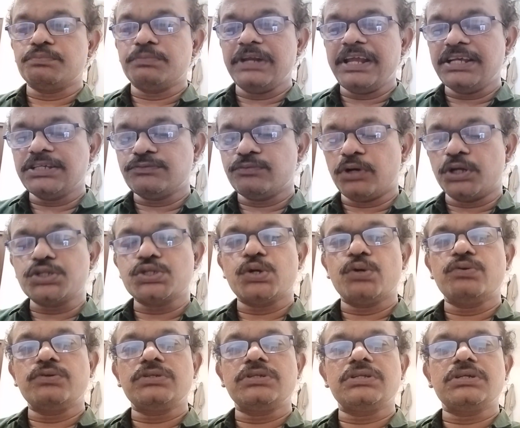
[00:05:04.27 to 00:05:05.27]
please watch
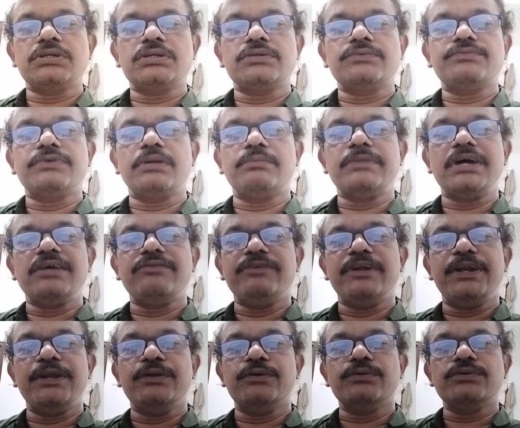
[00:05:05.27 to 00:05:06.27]
out for my
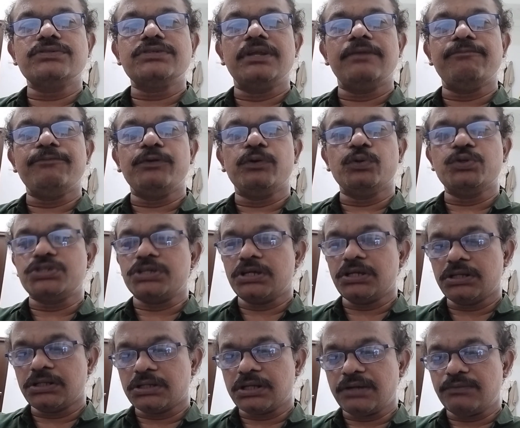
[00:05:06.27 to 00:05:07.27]
videos in
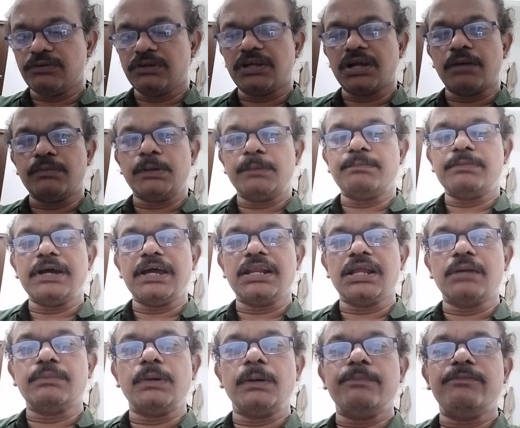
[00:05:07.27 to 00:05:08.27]
future. I'll
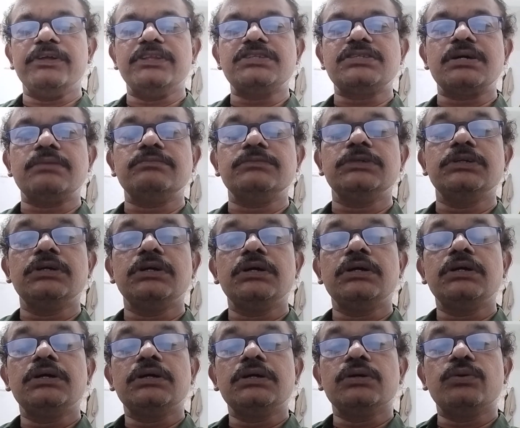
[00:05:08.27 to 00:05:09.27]
come up with some
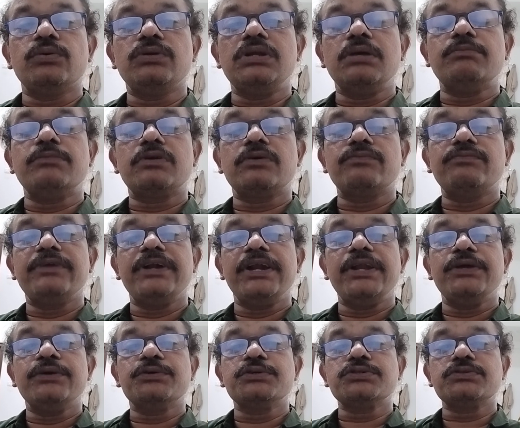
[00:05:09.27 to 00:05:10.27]
good number of
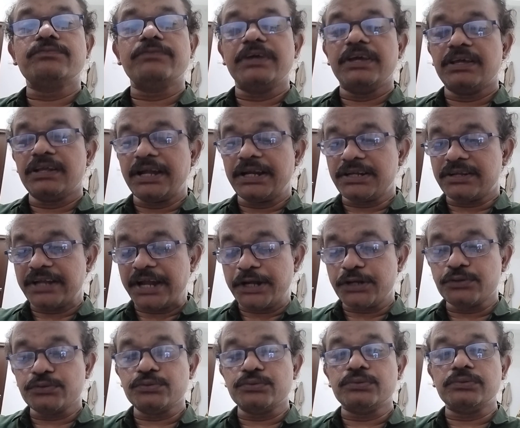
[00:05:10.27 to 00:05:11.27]
videos where I try
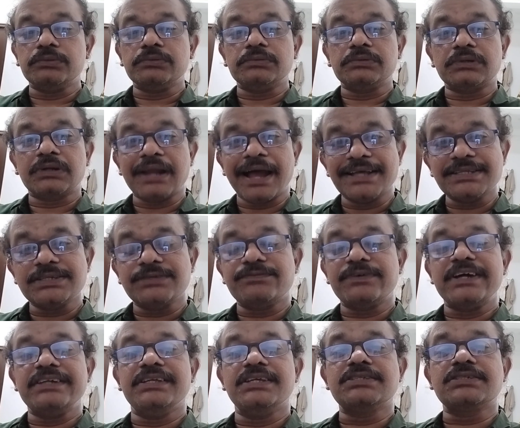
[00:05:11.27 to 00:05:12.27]
to
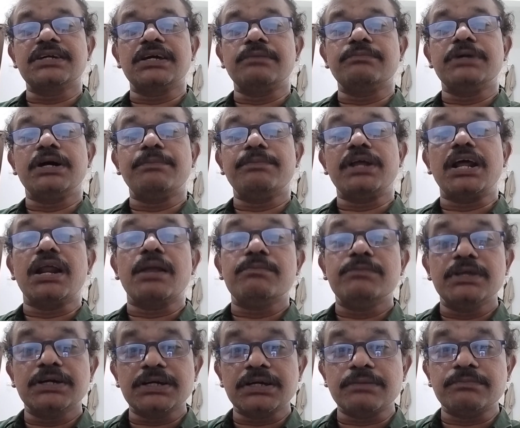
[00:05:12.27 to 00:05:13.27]
classify this karma,
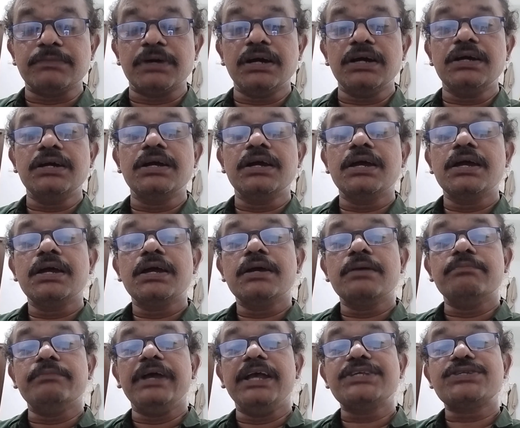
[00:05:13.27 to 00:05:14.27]
prarabdha karma,
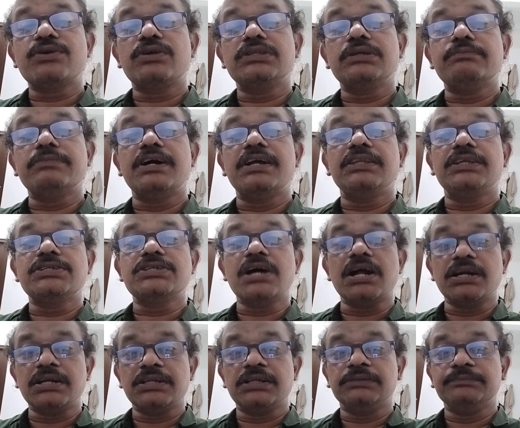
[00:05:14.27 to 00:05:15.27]
based on the birth
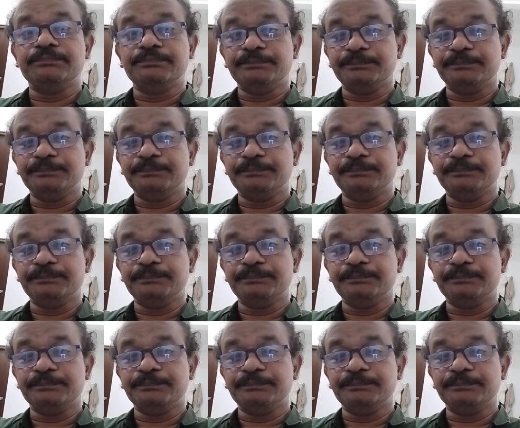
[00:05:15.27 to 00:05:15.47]
chart.